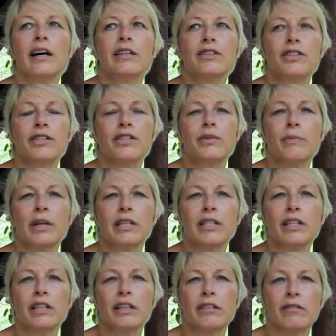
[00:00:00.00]
just to
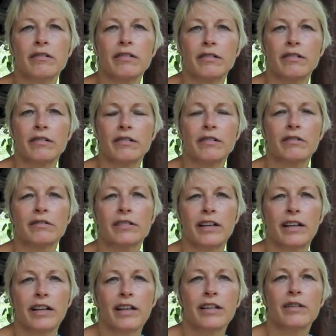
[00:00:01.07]
mention
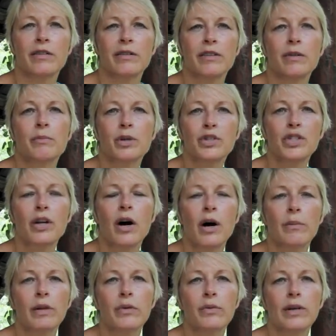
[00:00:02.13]
the most
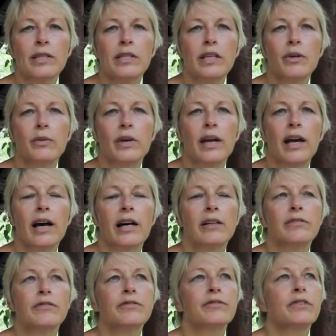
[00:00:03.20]
common ones that we have,
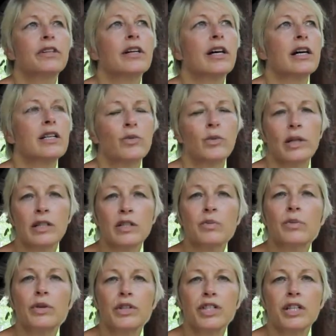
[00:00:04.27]
as well as
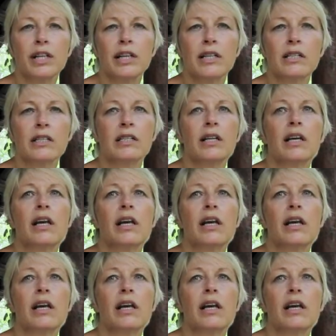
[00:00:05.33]
Portuguese.